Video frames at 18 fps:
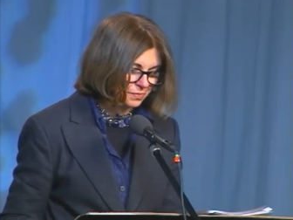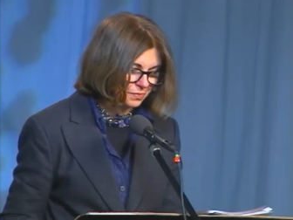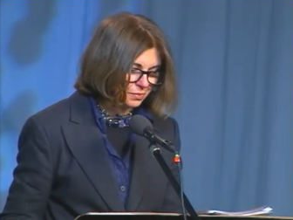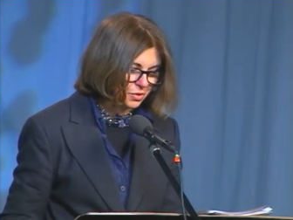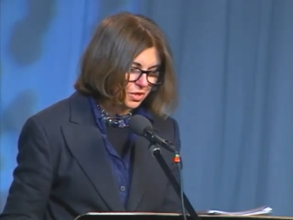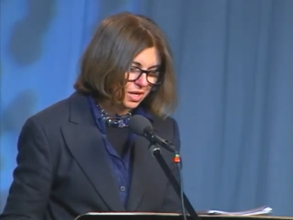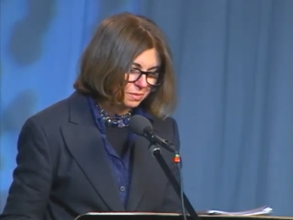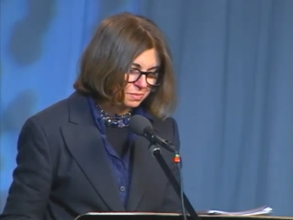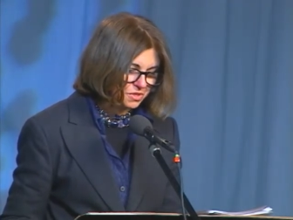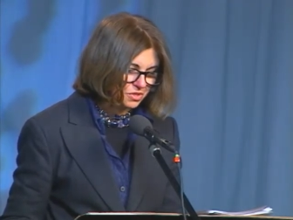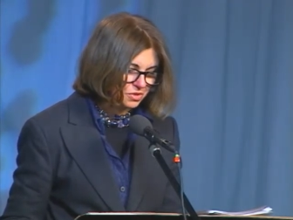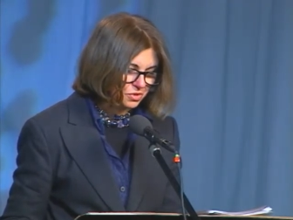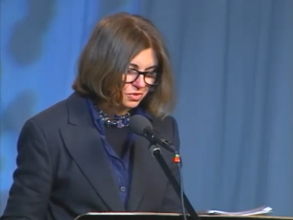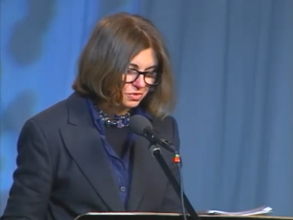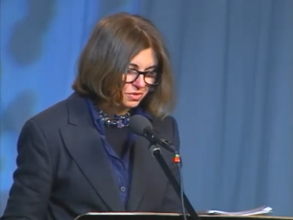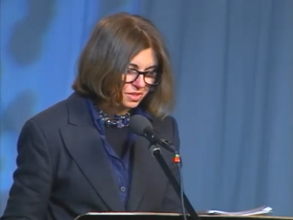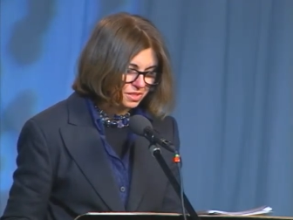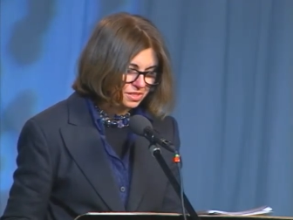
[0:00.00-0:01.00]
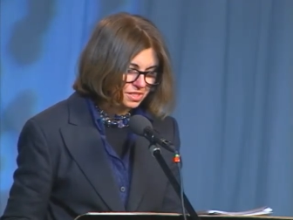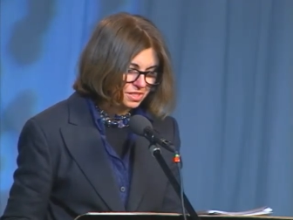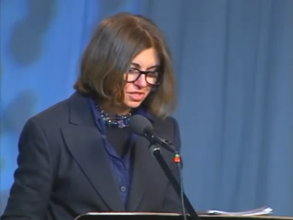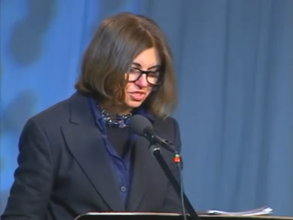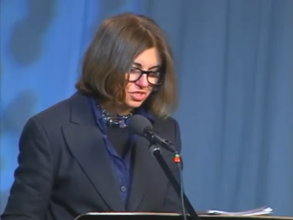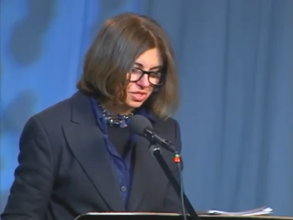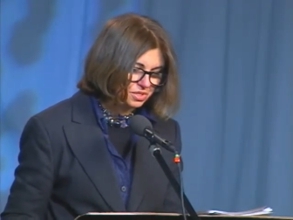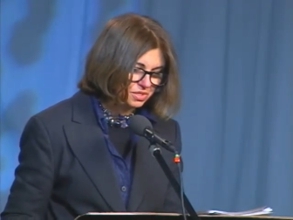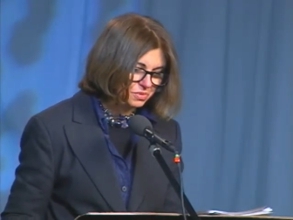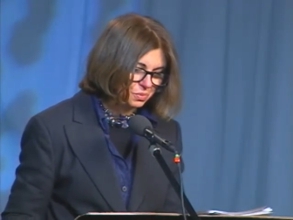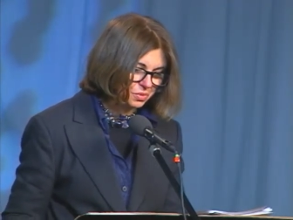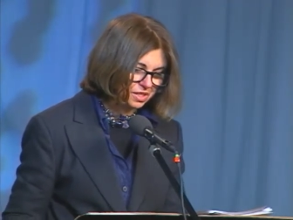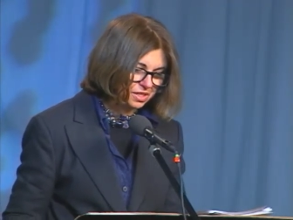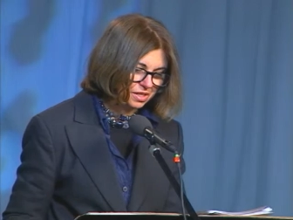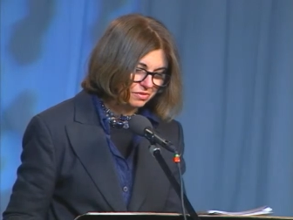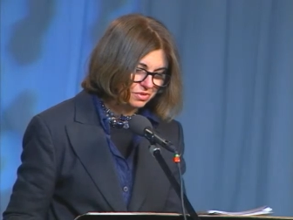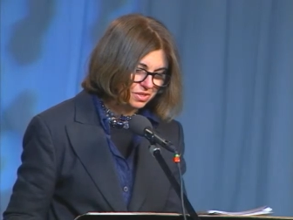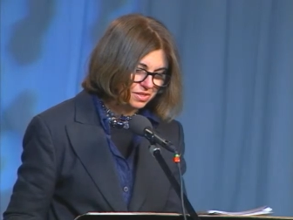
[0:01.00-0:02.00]
Perhaps the earth can teach us
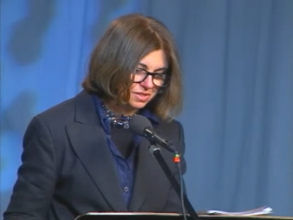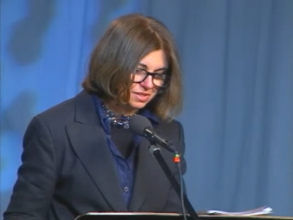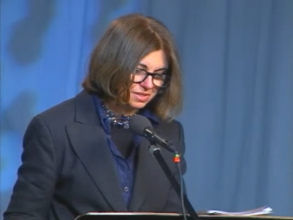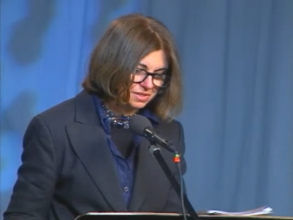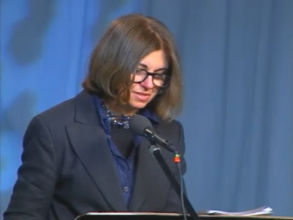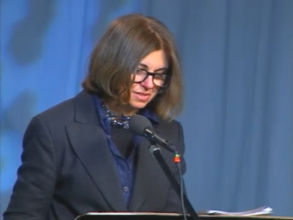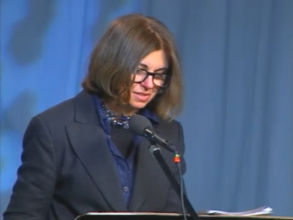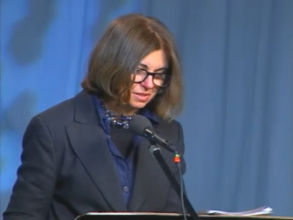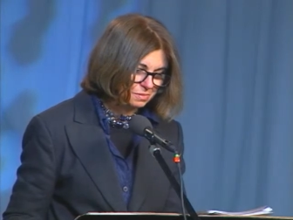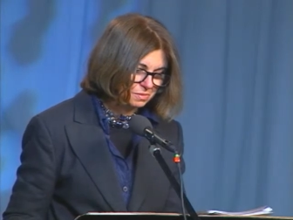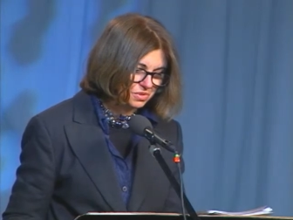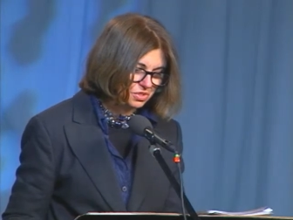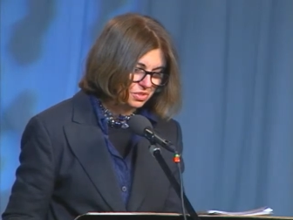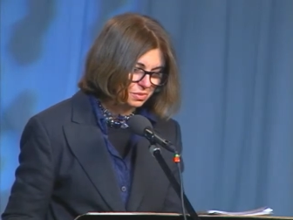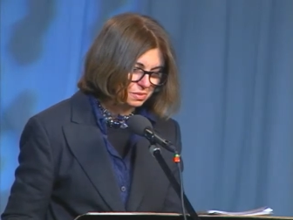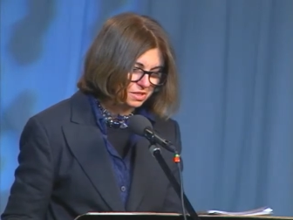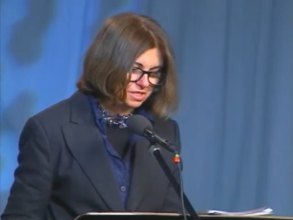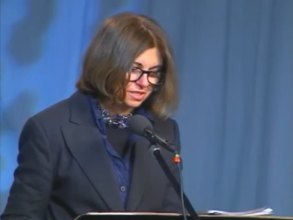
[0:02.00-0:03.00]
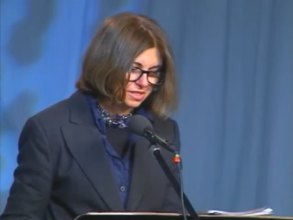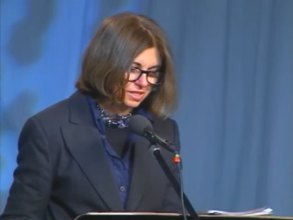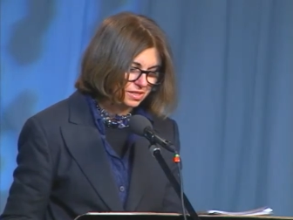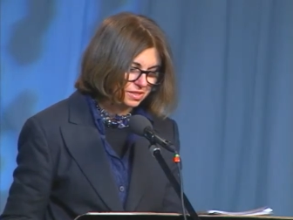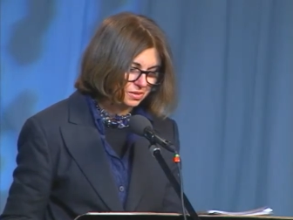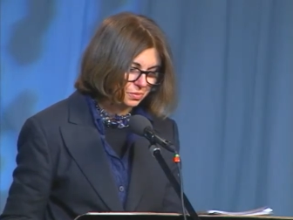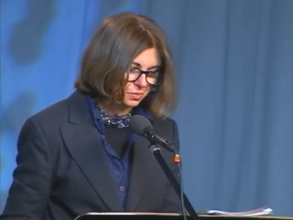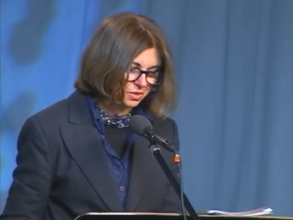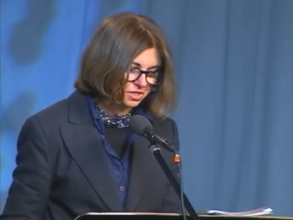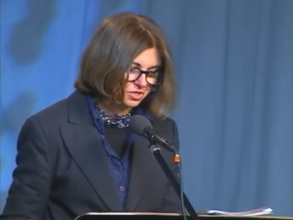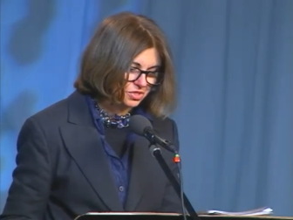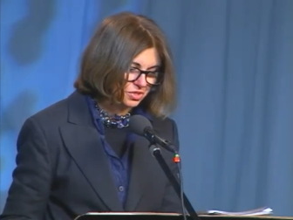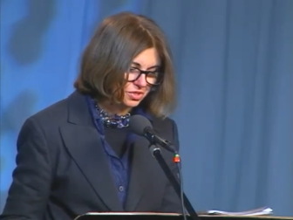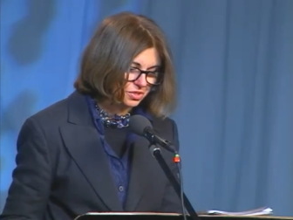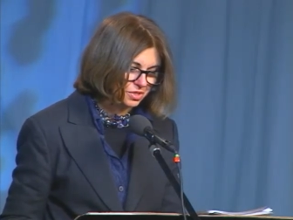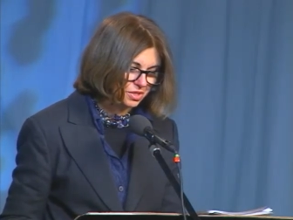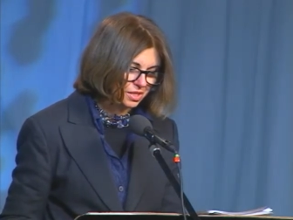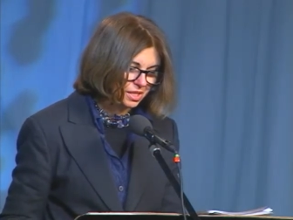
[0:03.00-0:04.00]
when everything seems to be dead in
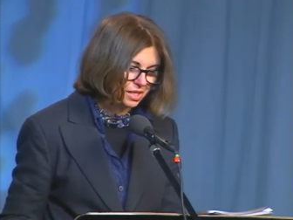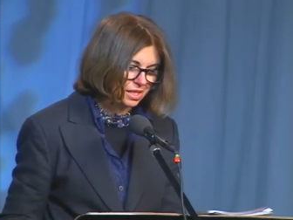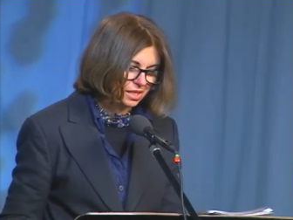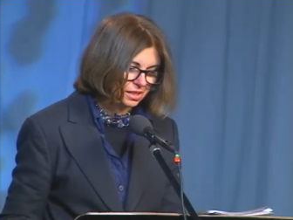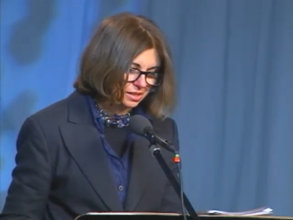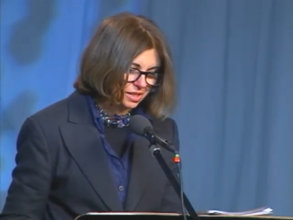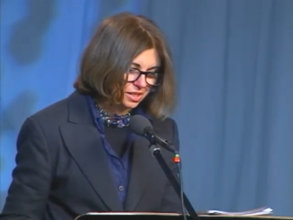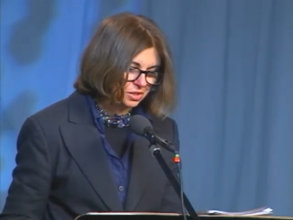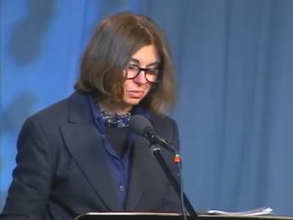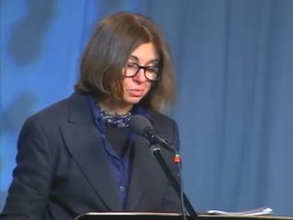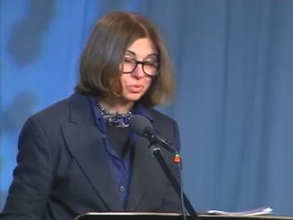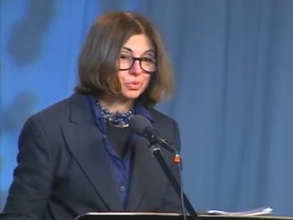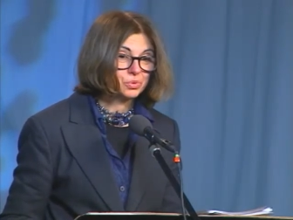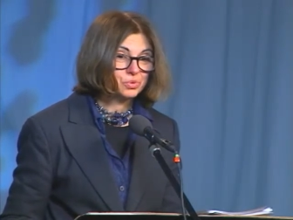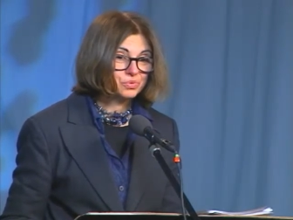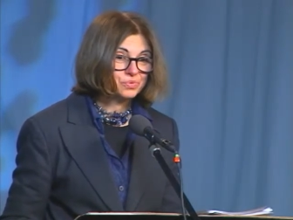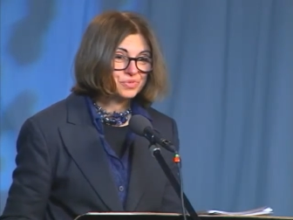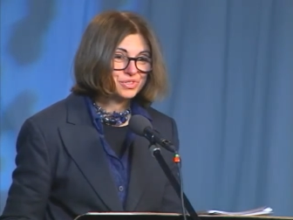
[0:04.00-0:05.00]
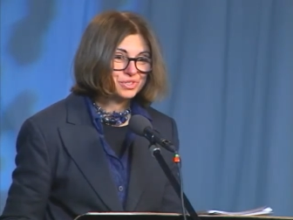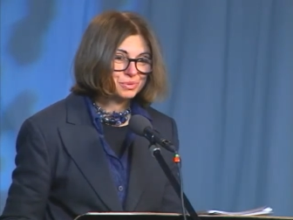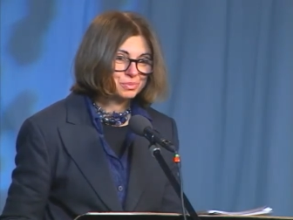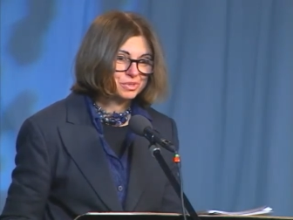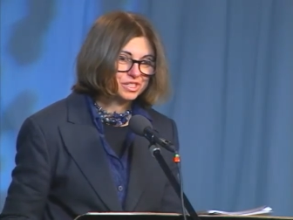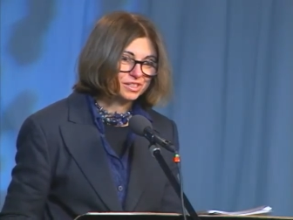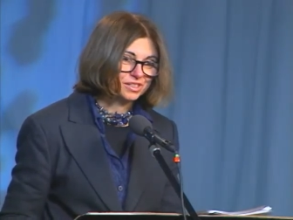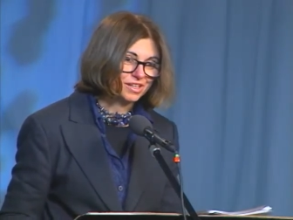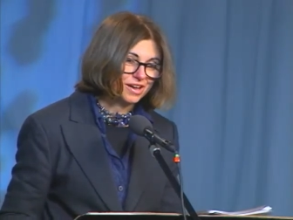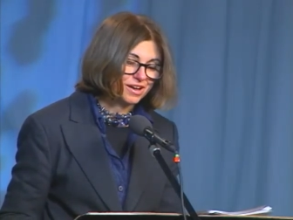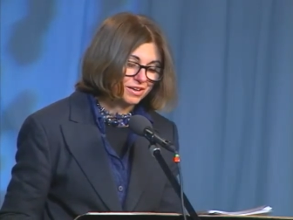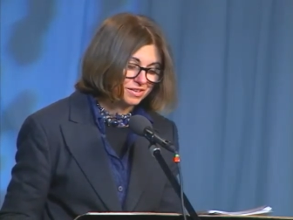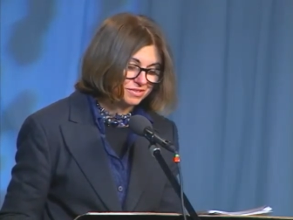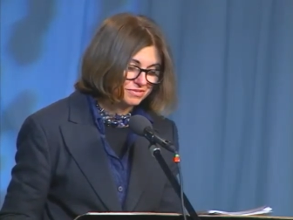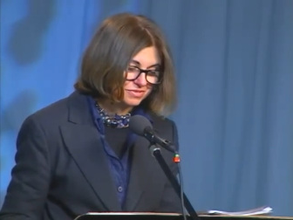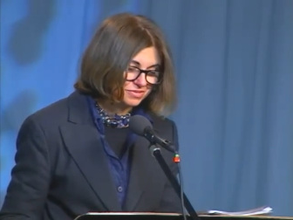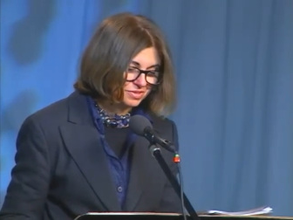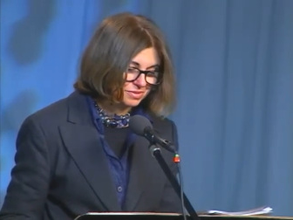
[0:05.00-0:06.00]
winter and later proves to be
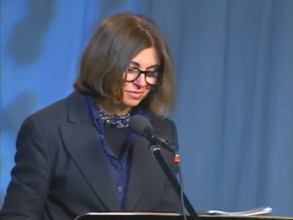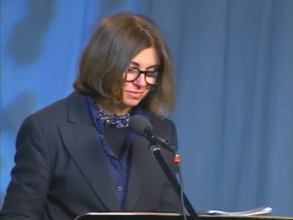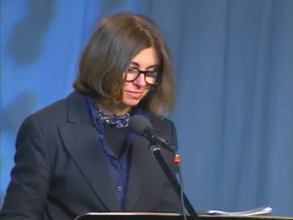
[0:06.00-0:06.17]
alive.